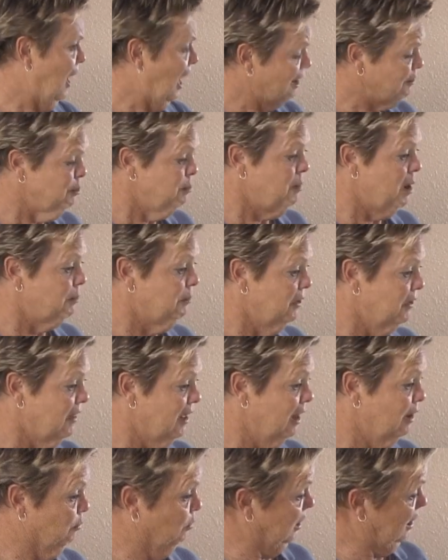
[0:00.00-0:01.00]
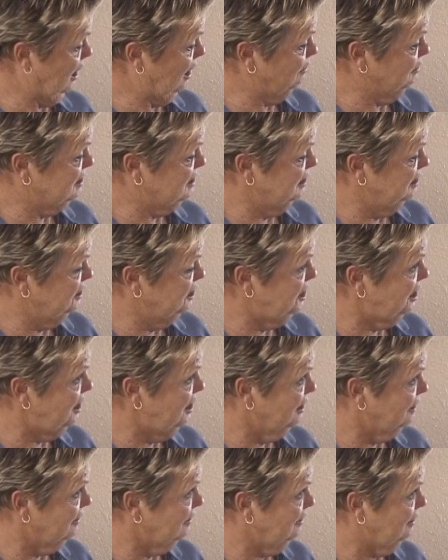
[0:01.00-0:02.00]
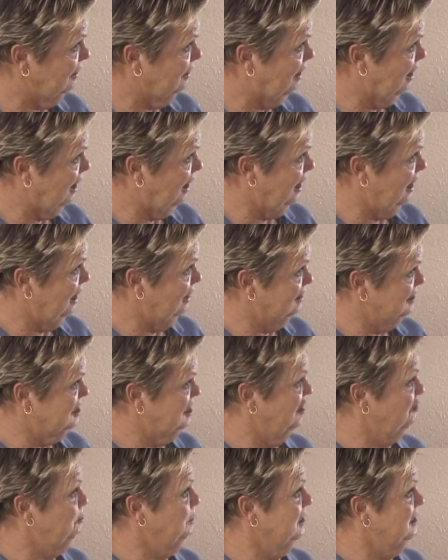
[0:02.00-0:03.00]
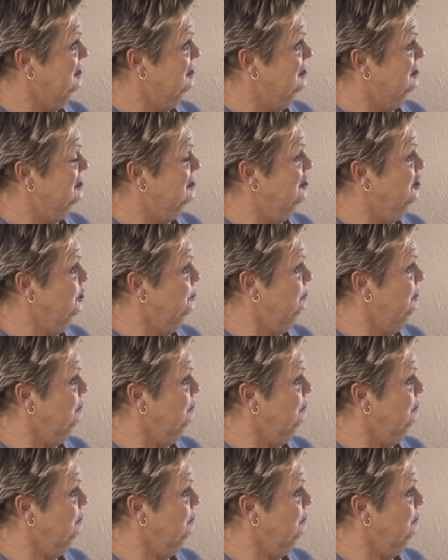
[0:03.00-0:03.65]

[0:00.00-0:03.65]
remember that when I was in jail, I had a safe place to sleep. It